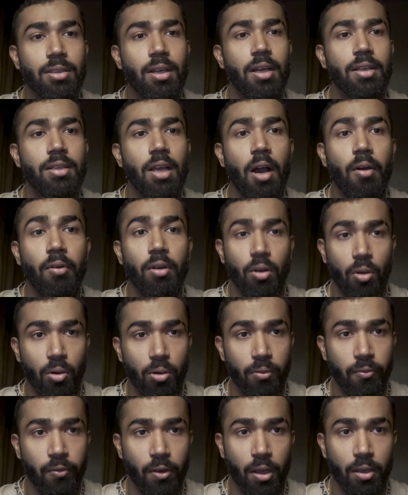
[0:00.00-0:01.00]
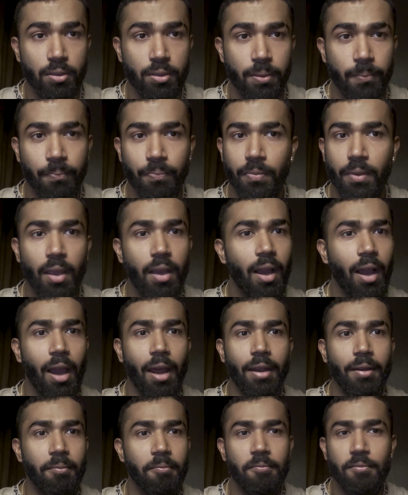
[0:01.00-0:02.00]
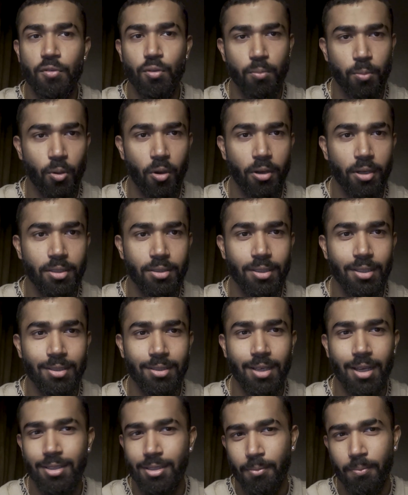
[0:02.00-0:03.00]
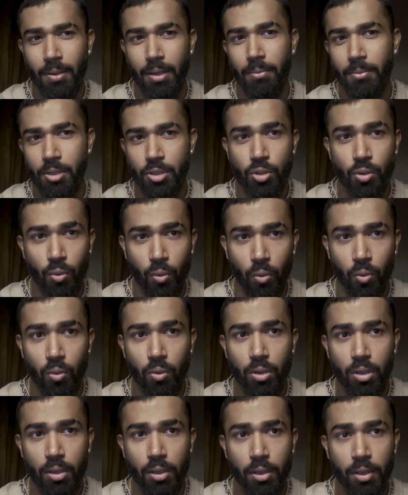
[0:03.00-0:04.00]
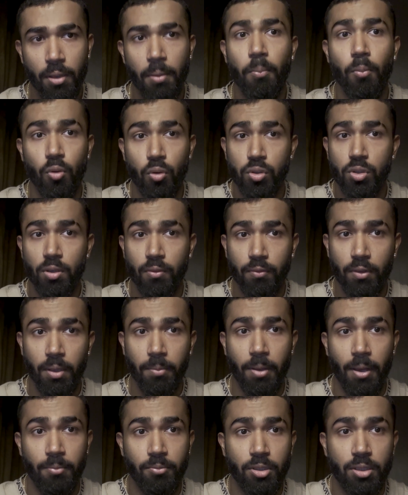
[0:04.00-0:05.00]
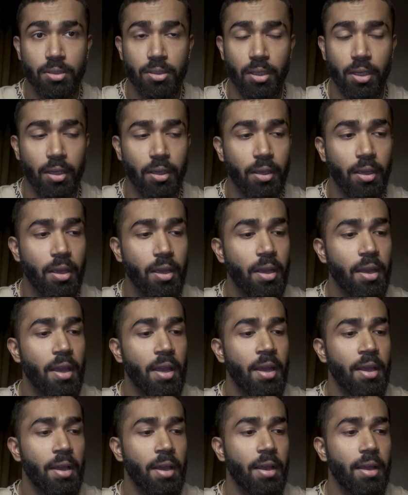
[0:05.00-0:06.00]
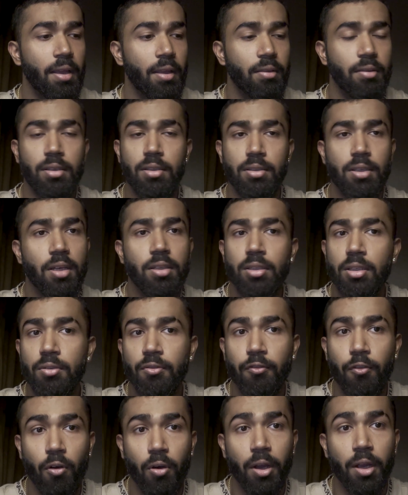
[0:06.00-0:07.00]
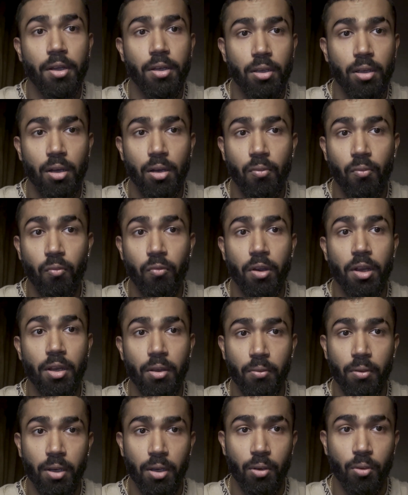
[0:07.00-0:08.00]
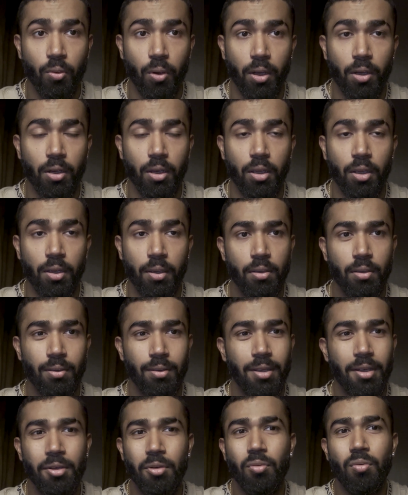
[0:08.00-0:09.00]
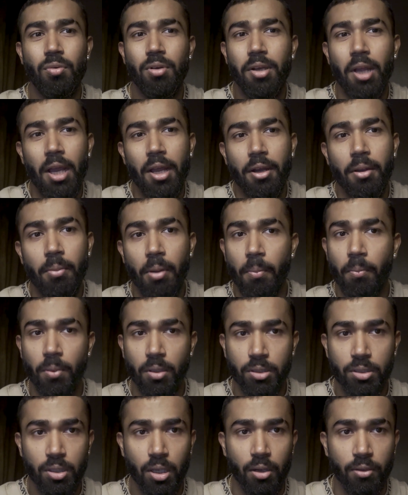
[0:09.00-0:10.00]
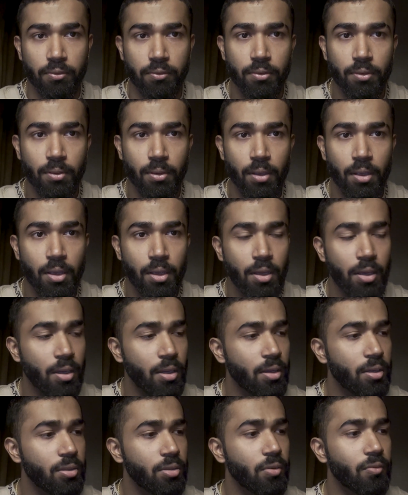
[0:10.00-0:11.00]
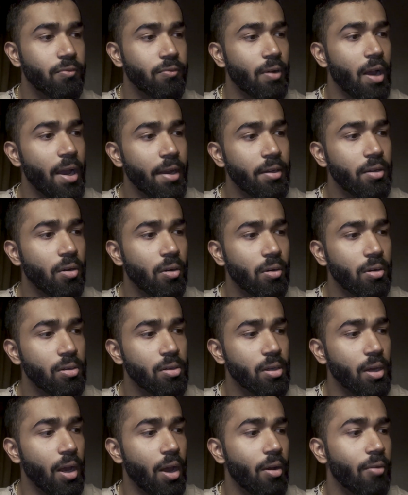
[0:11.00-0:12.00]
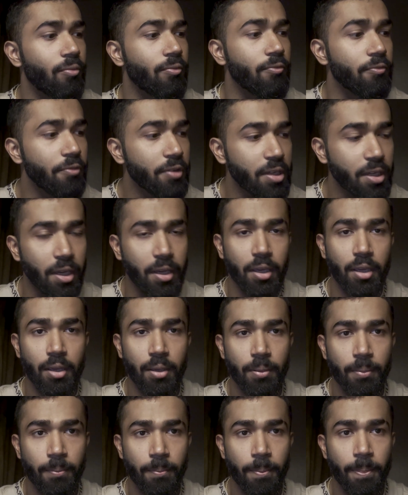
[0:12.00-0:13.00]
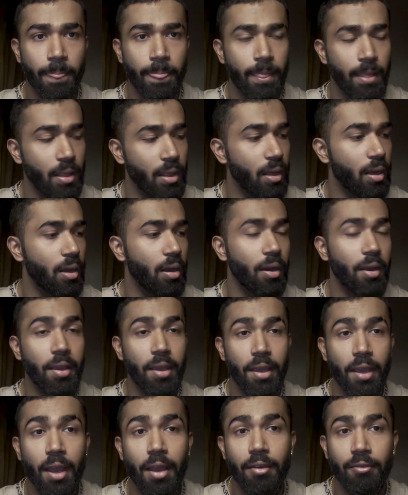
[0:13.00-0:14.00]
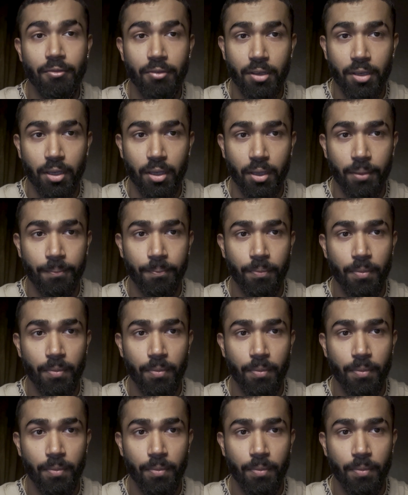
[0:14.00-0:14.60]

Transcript: guys have a lot of tasks. And to be honest, these guys are pretty much old. Most of them, I'm just saying, these guys just forget very, very quickly. They don't remember stuff. So why not a VA, AI VA,